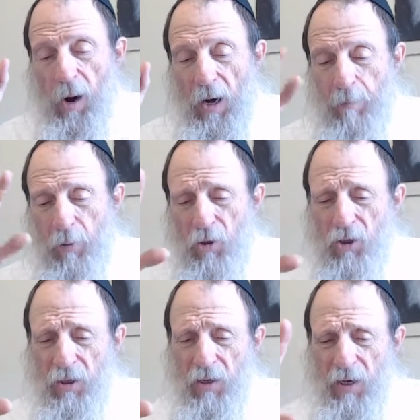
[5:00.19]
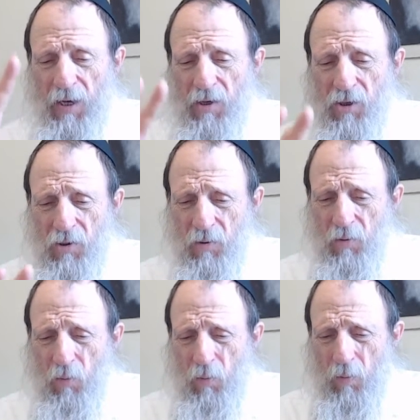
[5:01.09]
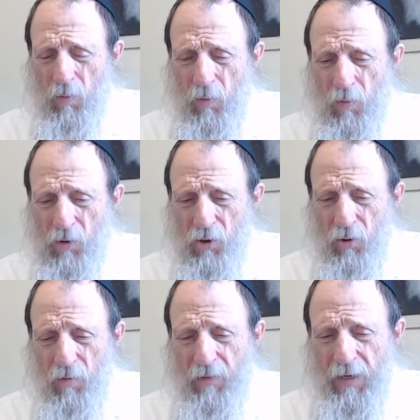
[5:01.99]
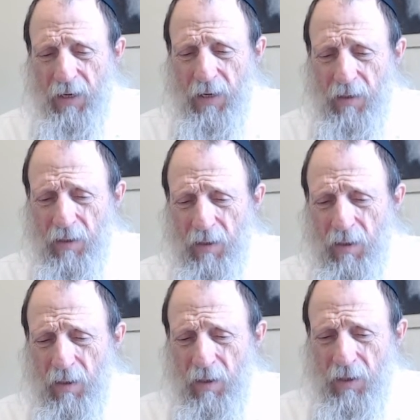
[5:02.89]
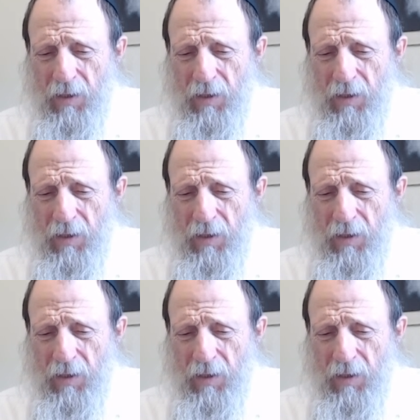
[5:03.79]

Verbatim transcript: a person has to serve God in